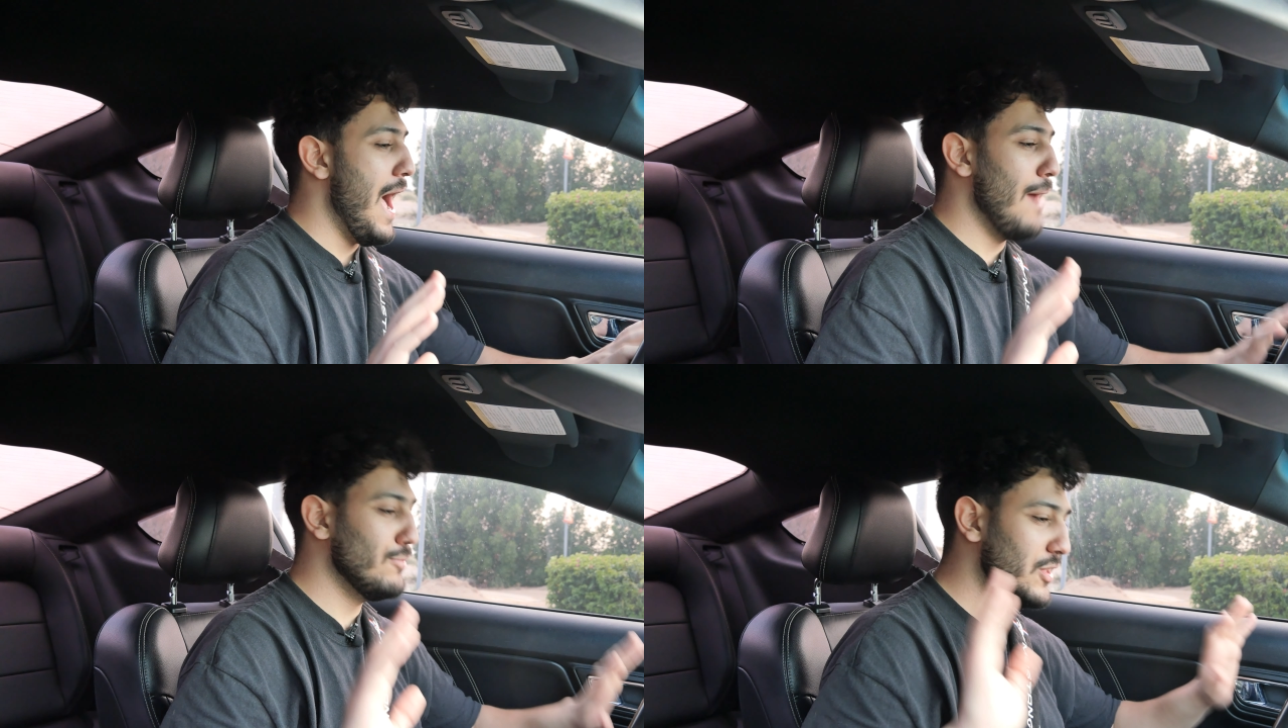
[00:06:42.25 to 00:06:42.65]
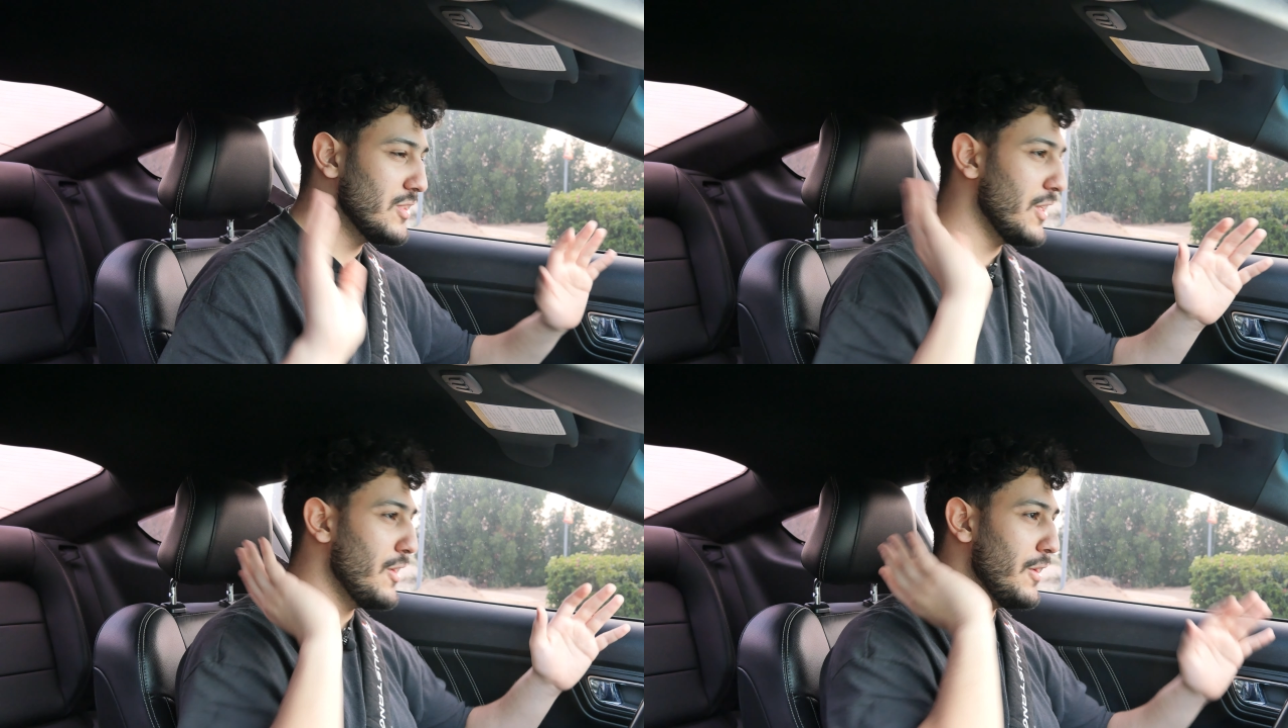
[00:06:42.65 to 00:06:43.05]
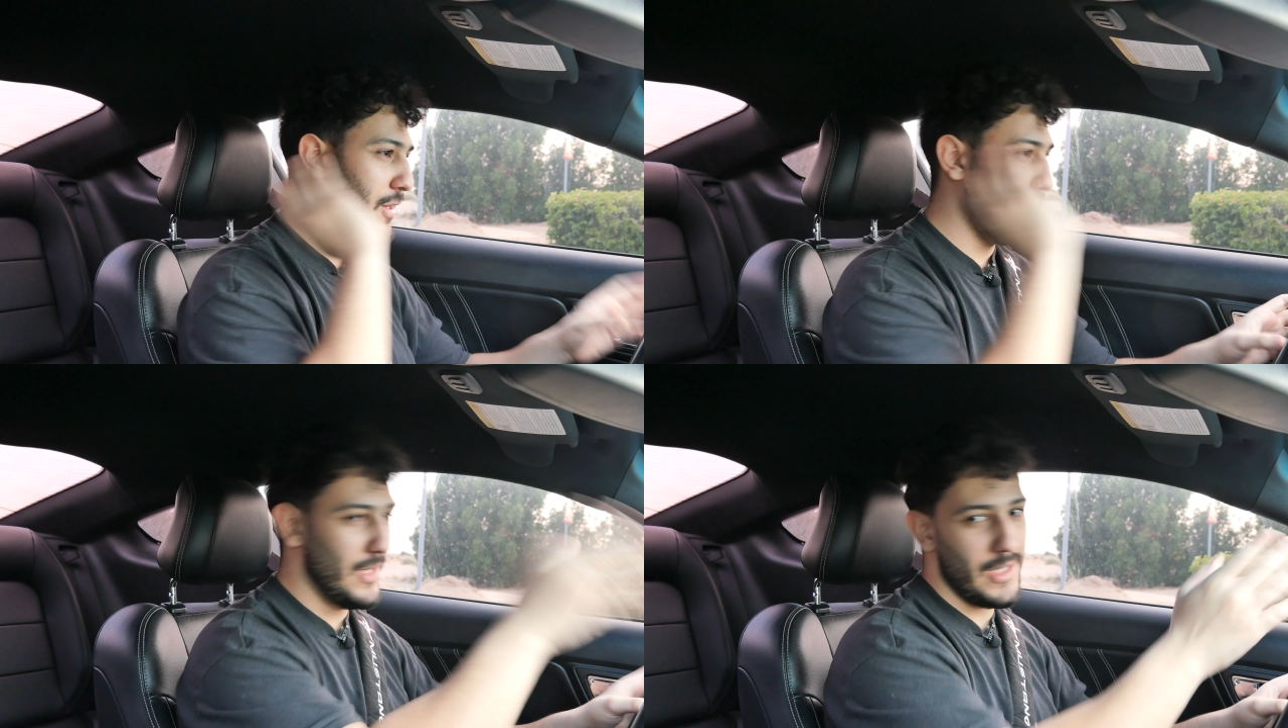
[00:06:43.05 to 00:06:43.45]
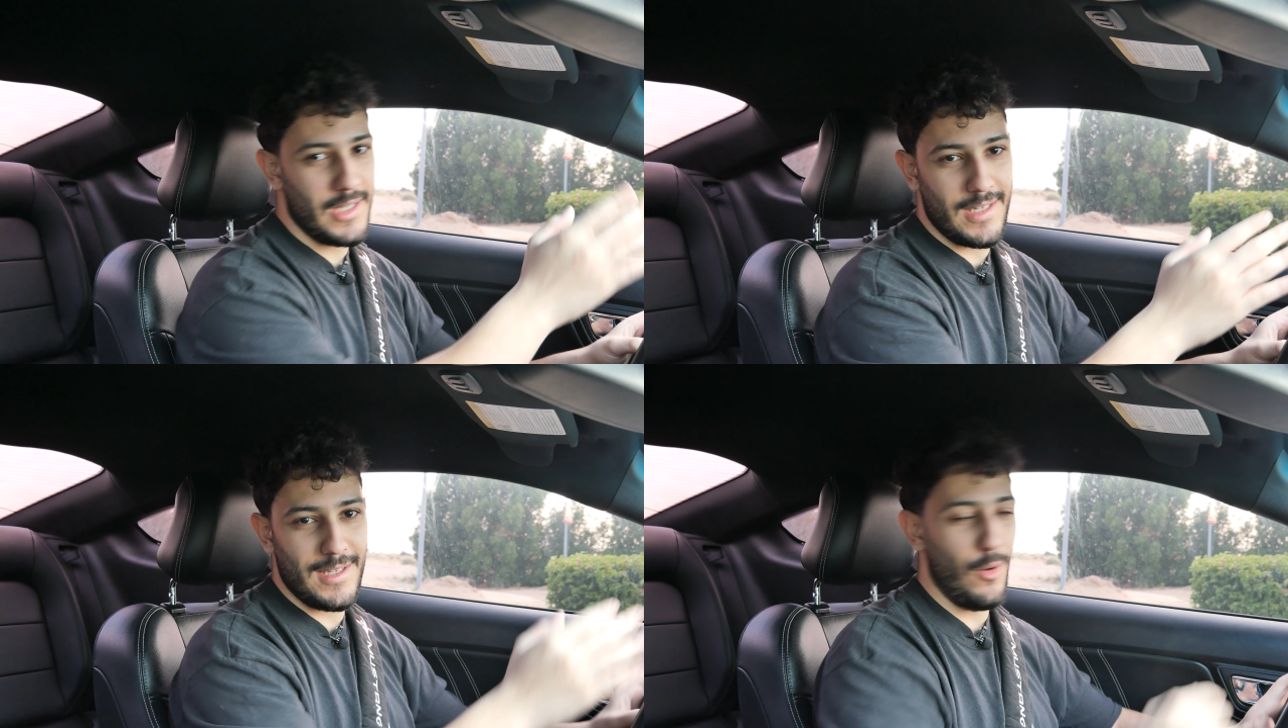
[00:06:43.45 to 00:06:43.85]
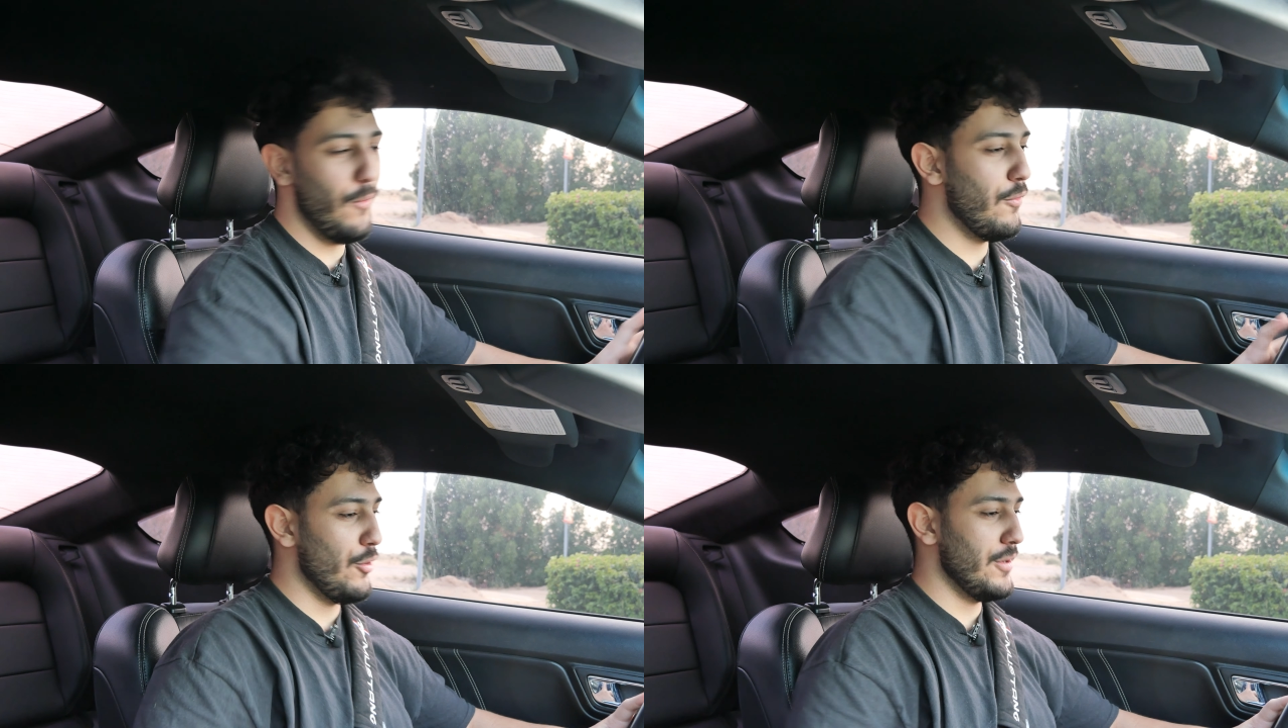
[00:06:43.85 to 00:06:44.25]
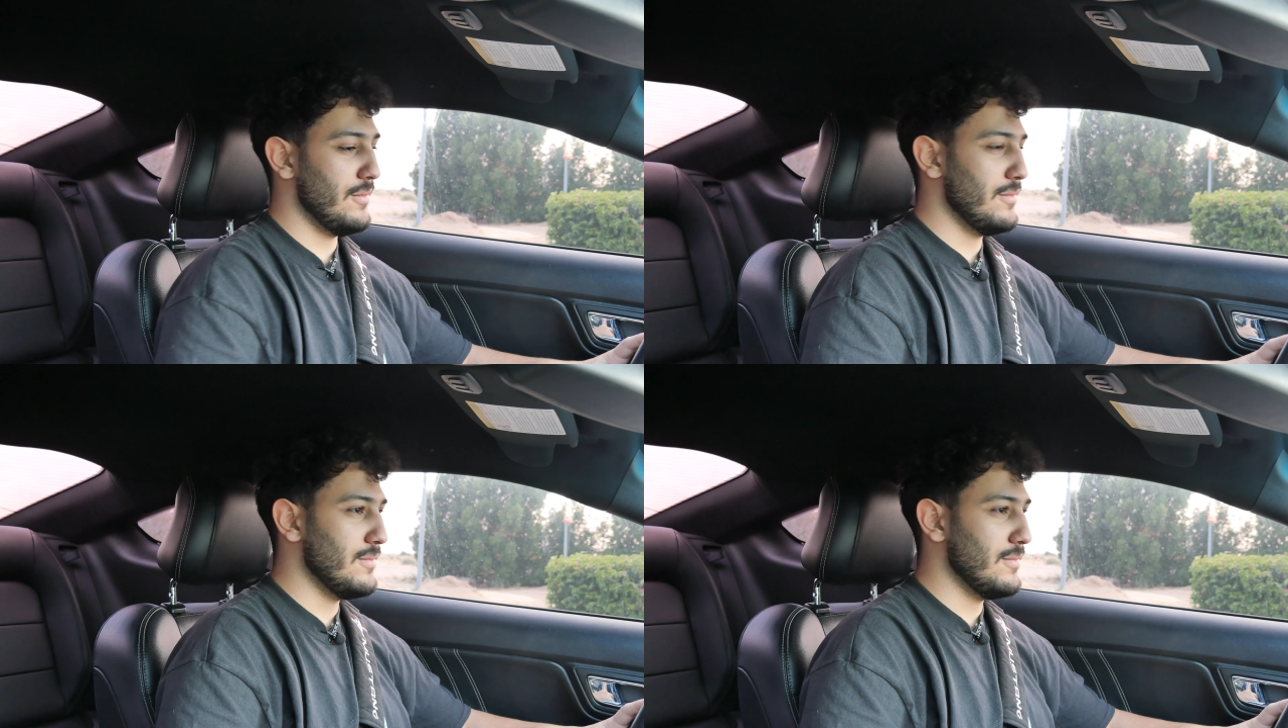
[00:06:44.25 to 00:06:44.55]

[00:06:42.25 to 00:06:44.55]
I'm just gonna go for it.